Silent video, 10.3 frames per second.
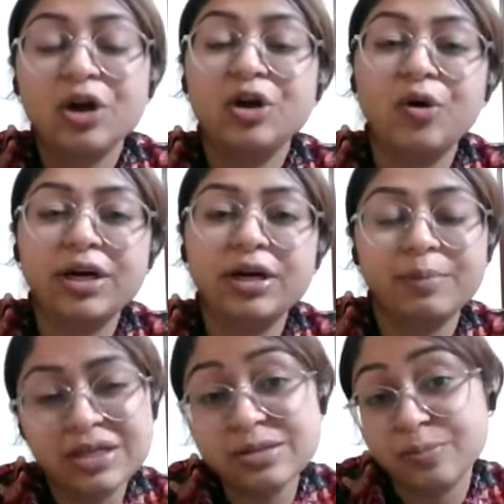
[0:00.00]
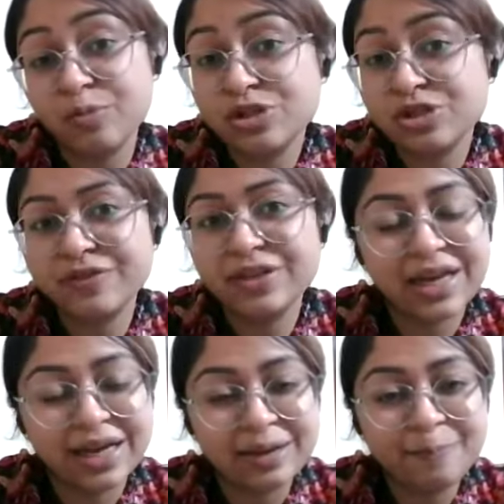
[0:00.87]
Not because most of the
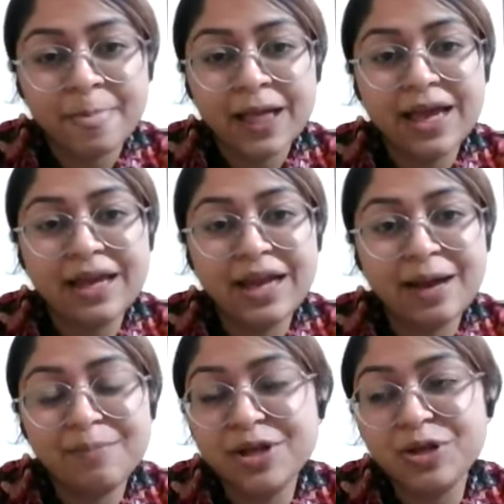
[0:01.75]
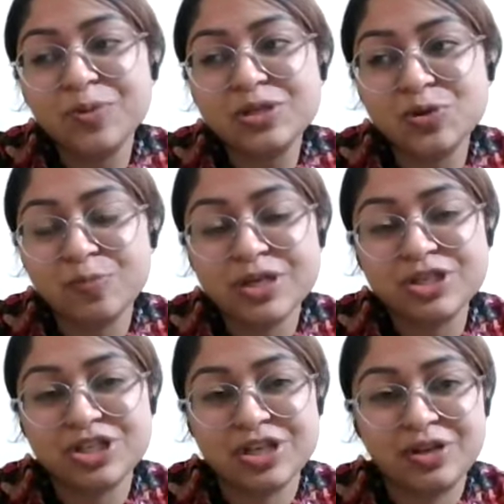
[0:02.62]
time in MD you were so
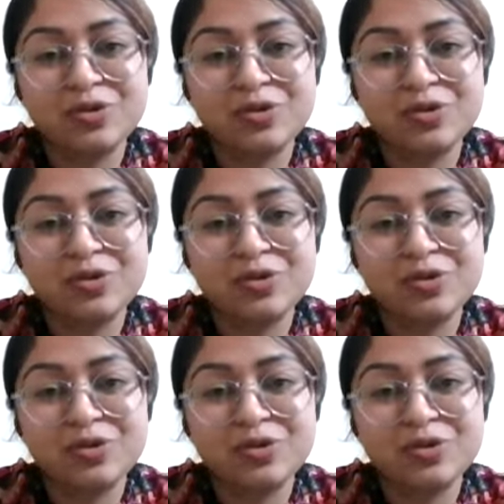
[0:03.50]
much,